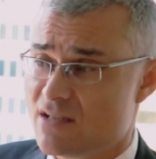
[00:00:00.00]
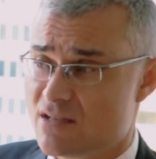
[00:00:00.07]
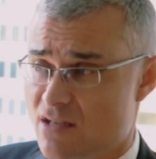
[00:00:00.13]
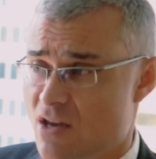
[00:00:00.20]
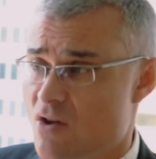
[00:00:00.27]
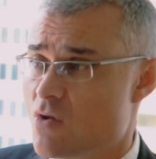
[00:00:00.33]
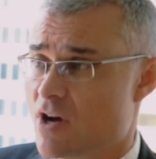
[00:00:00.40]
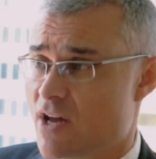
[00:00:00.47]
it's
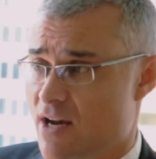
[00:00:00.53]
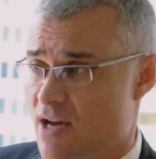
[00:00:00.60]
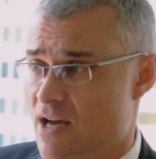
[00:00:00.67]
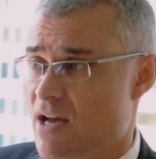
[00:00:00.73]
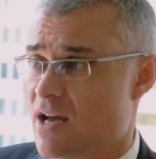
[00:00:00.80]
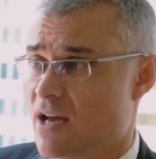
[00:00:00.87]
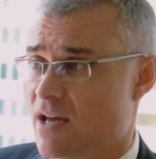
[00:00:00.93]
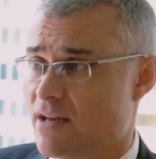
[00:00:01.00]
actually quite
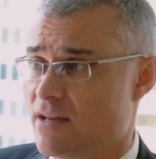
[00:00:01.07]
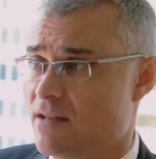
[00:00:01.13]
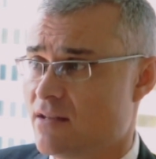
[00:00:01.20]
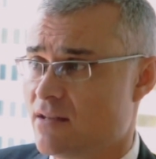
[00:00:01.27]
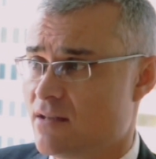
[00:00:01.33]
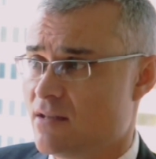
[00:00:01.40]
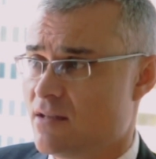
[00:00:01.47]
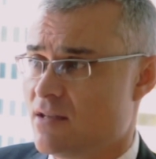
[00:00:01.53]

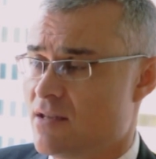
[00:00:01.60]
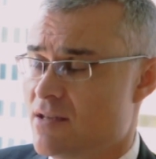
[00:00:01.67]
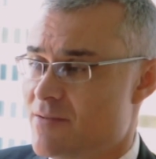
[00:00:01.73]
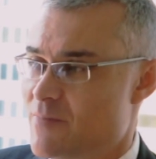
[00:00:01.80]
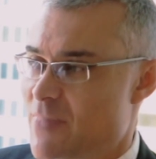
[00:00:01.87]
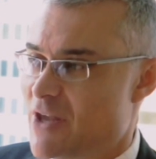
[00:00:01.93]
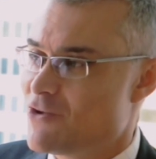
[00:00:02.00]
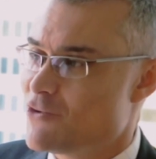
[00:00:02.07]
hard
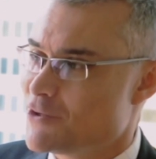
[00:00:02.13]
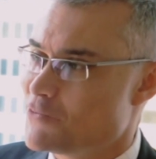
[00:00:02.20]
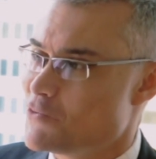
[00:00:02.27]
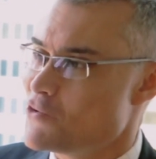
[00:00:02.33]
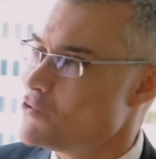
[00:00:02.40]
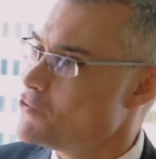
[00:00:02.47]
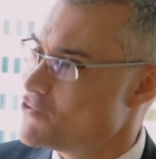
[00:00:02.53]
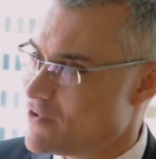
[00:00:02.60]

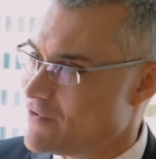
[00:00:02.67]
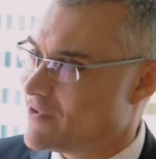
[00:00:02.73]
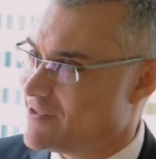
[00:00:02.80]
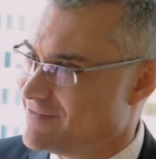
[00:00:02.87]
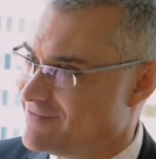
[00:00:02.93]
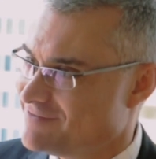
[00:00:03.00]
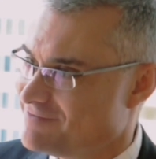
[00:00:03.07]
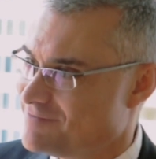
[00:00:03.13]
because we're all
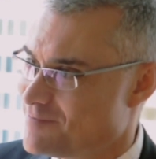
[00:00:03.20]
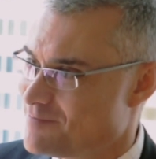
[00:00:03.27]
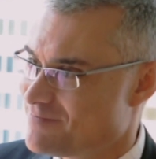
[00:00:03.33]
driven.